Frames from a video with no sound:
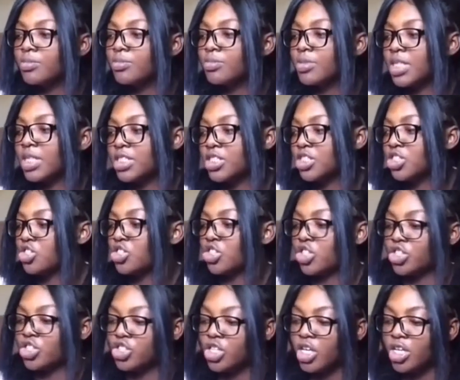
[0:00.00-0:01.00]
Like she
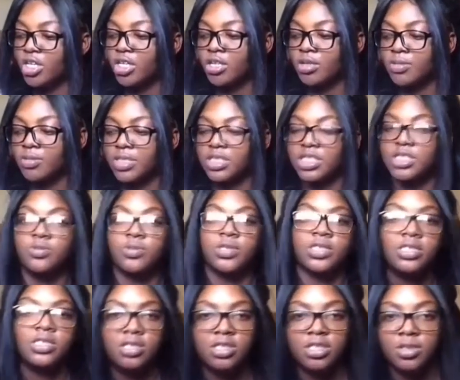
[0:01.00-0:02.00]
started talking to him because he
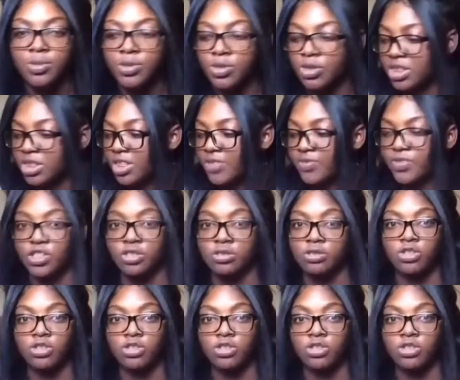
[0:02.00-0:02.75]
wasn't supposed to even